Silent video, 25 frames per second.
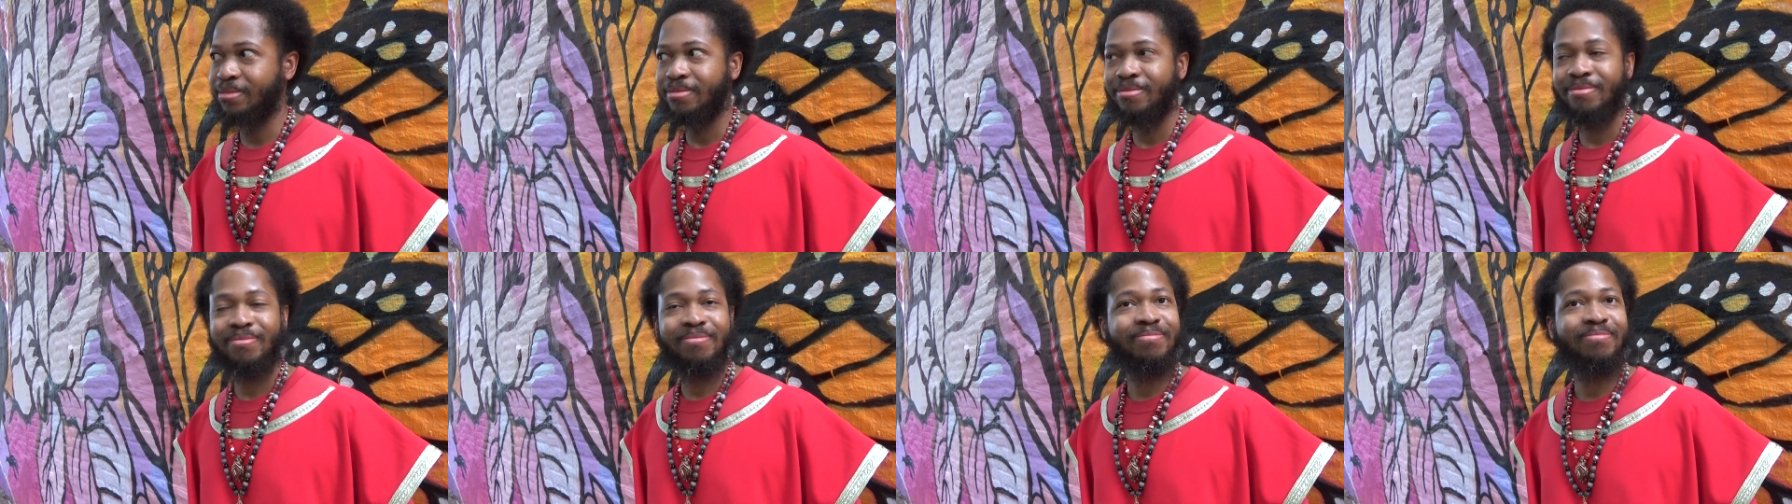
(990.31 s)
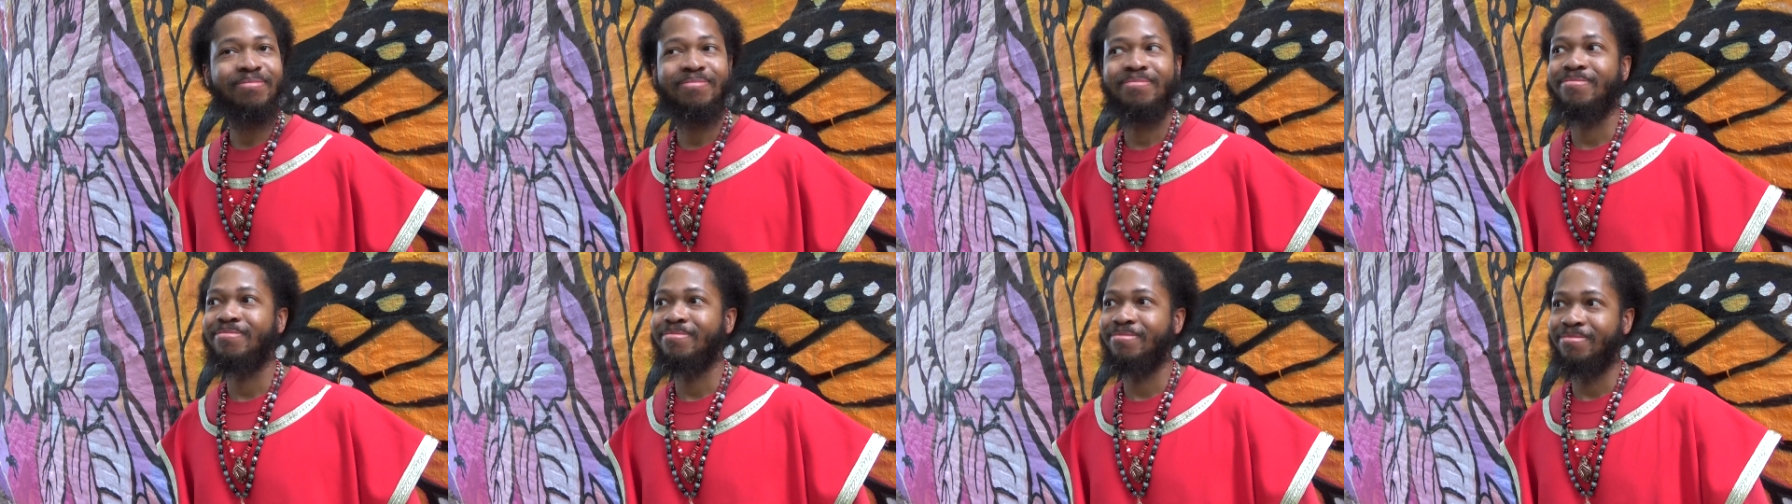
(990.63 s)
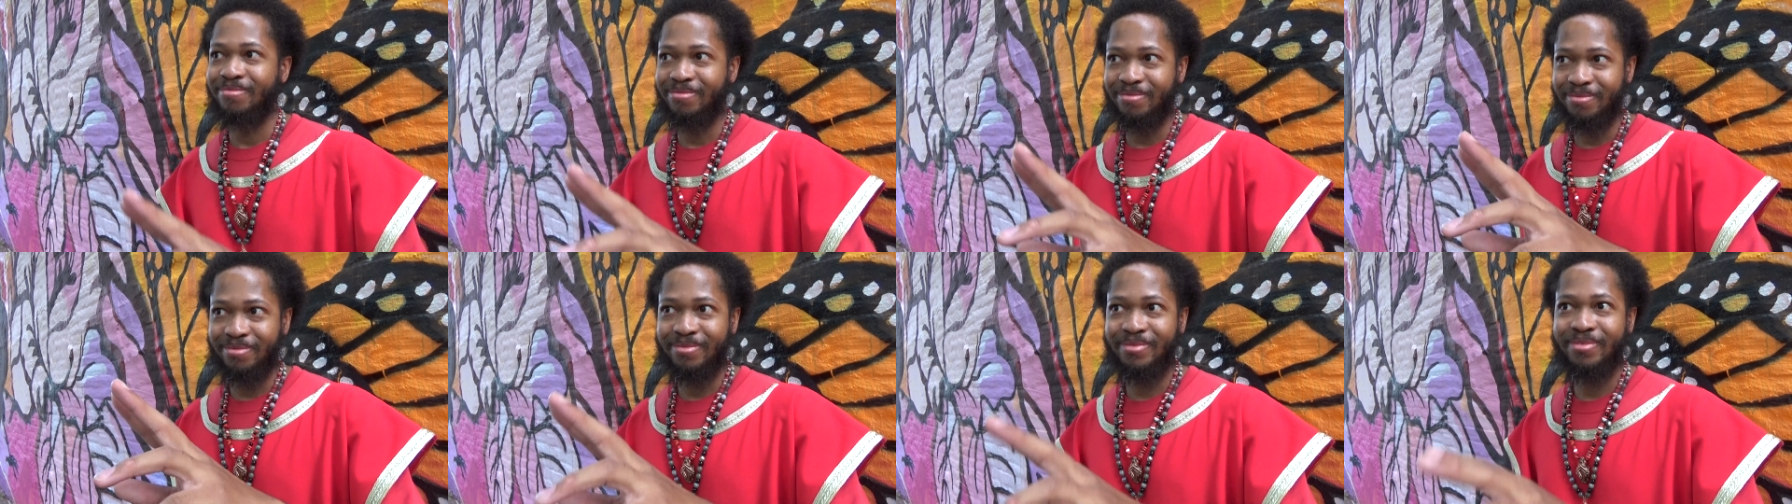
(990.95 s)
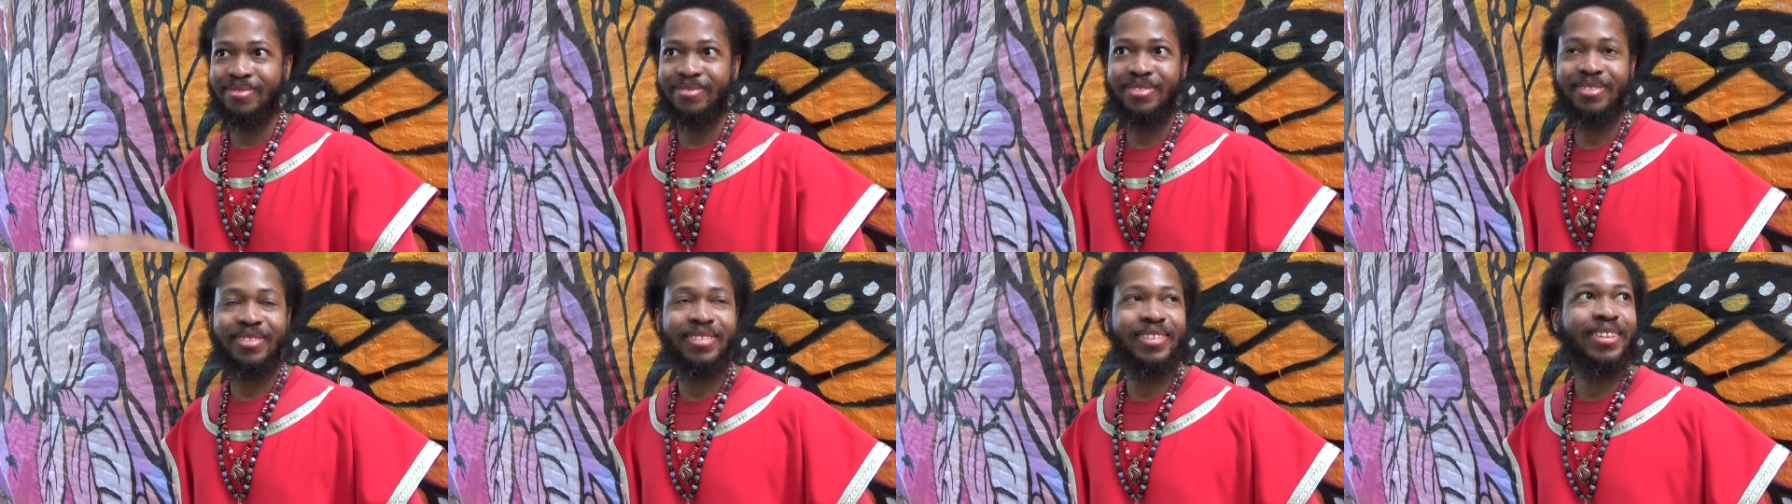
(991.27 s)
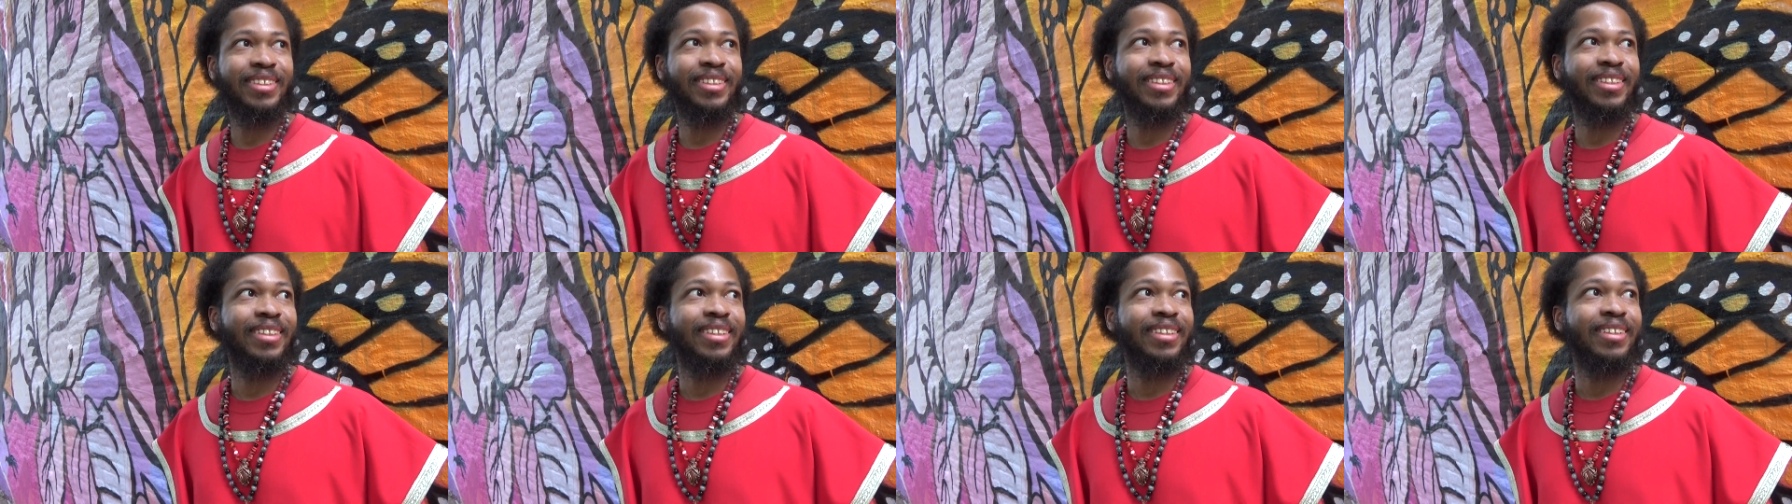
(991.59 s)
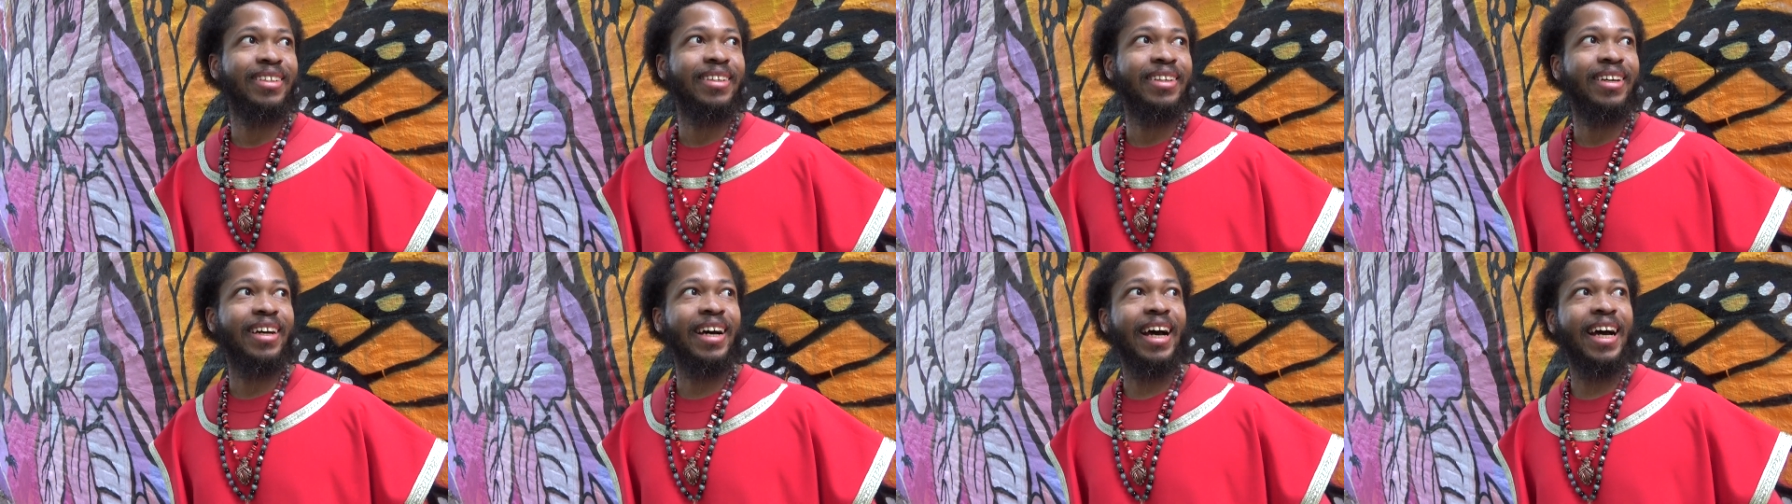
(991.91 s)
You helped me motivate my day today, too.
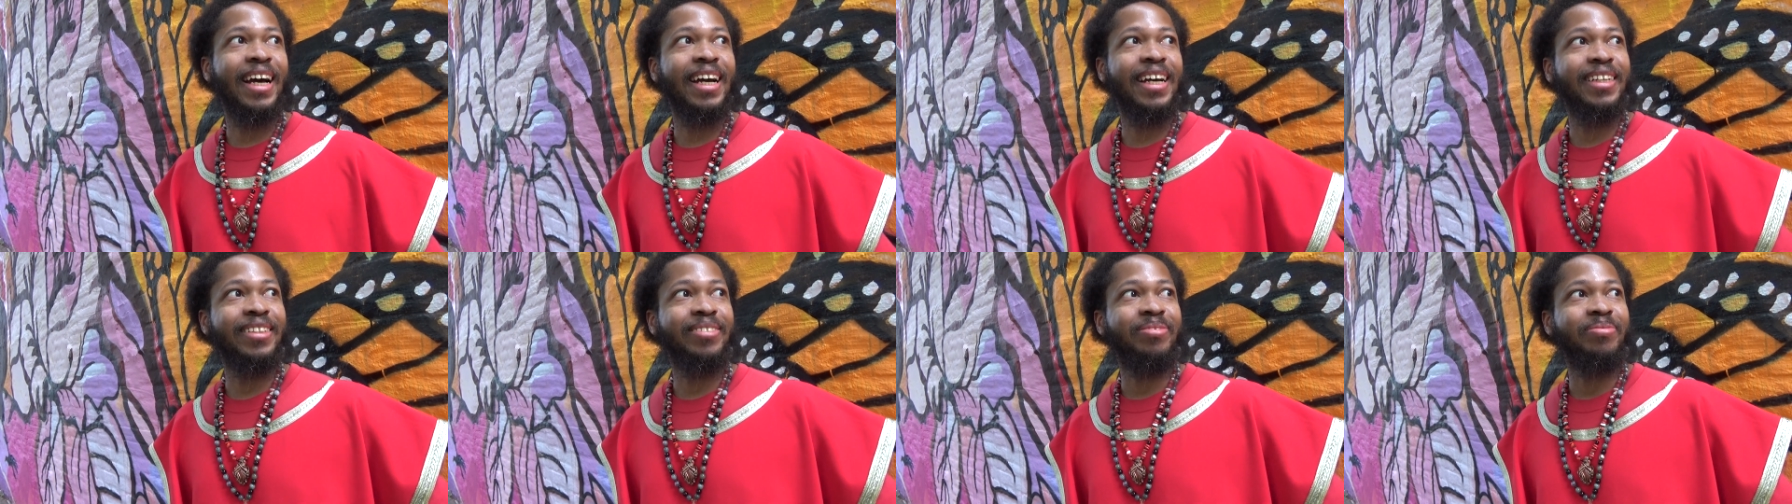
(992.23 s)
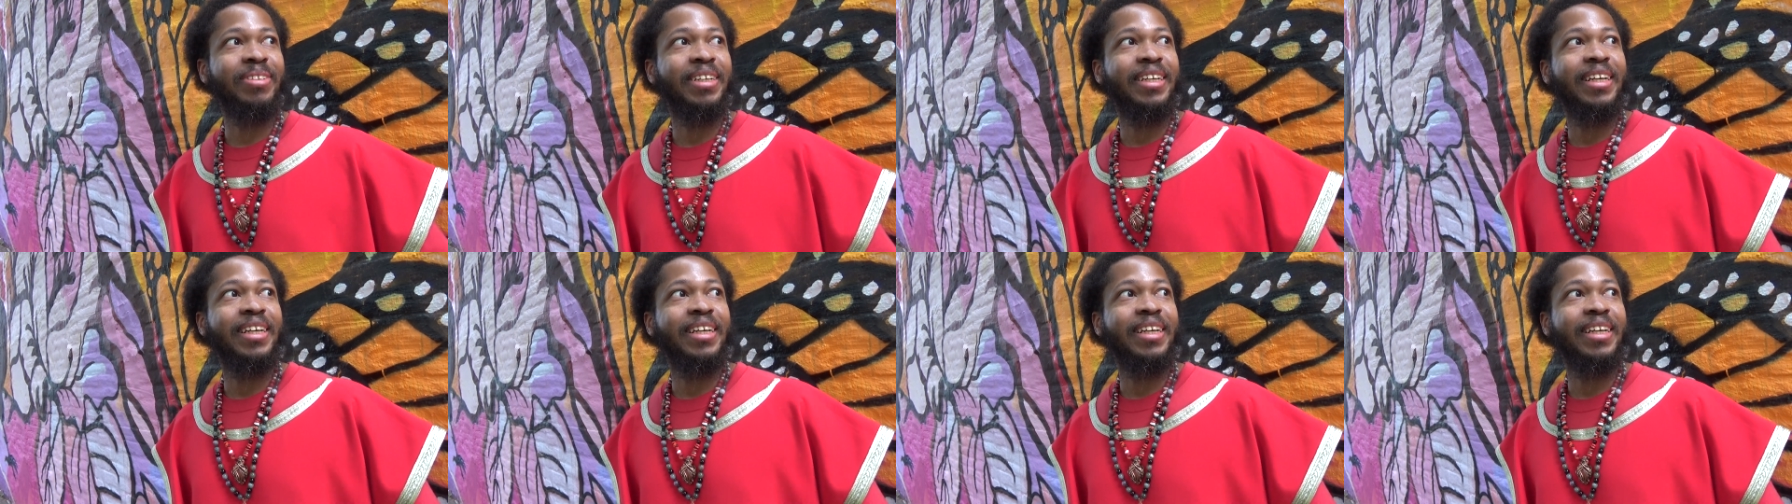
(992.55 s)
All right.